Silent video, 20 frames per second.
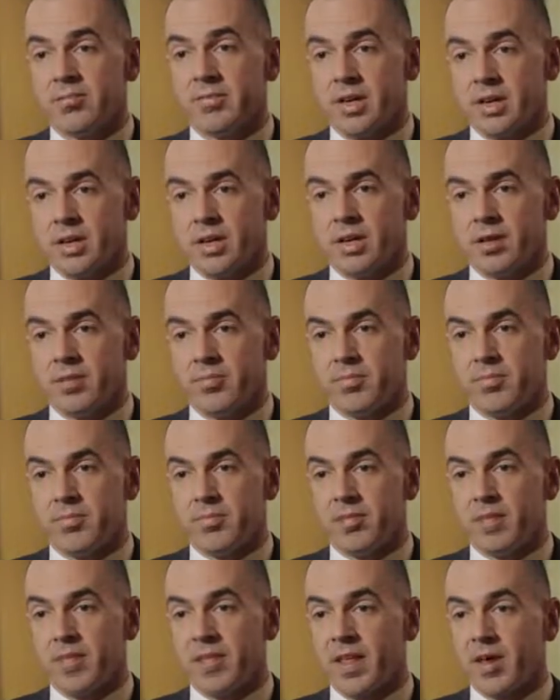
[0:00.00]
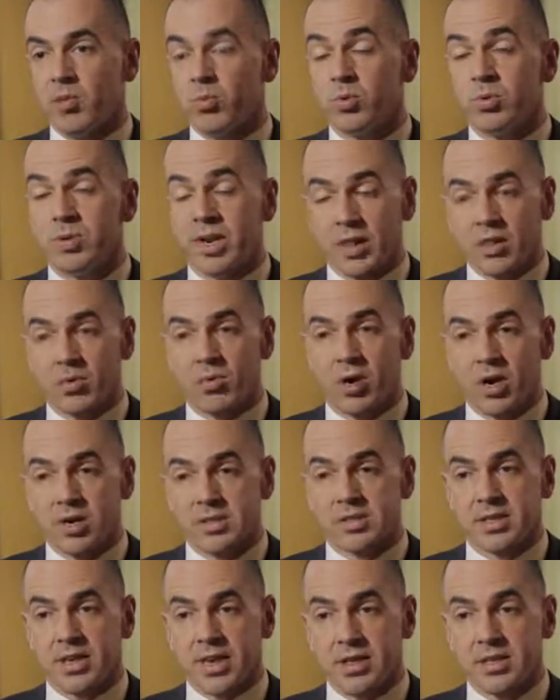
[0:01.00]
than they would
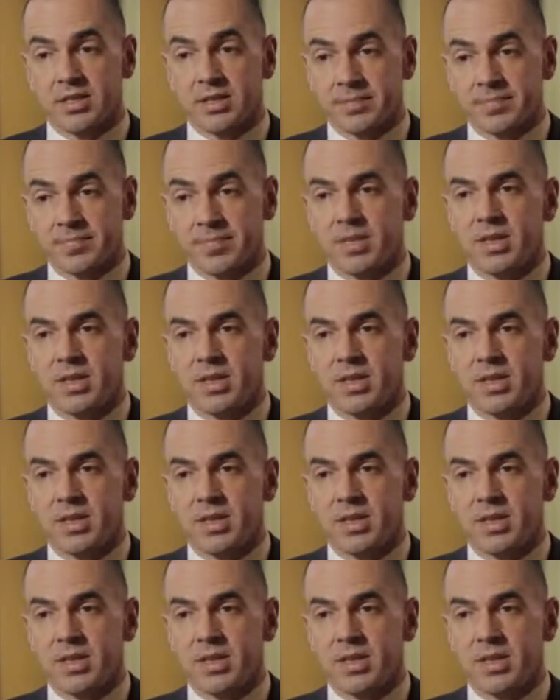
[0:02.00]
otherwise get it.